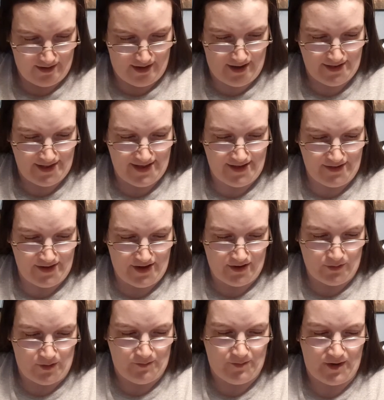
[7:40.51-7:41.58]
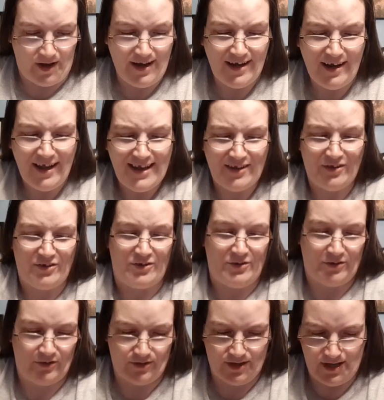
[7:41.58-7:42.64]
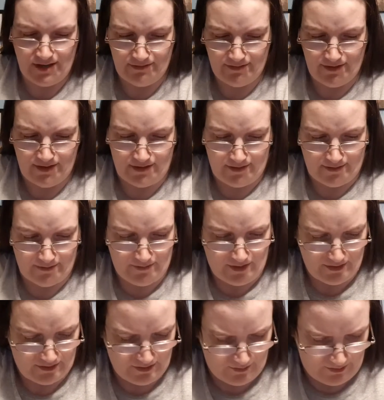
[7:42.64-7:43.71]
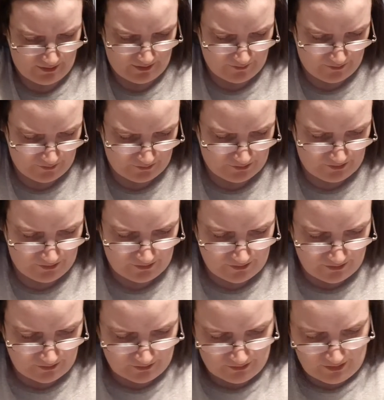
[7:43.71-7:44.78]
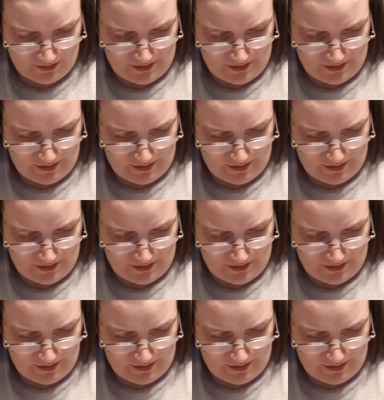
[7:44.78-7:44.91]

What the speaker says: And they are quite fun. I don't like socks. I get, you know, I do a lot of novelty socks.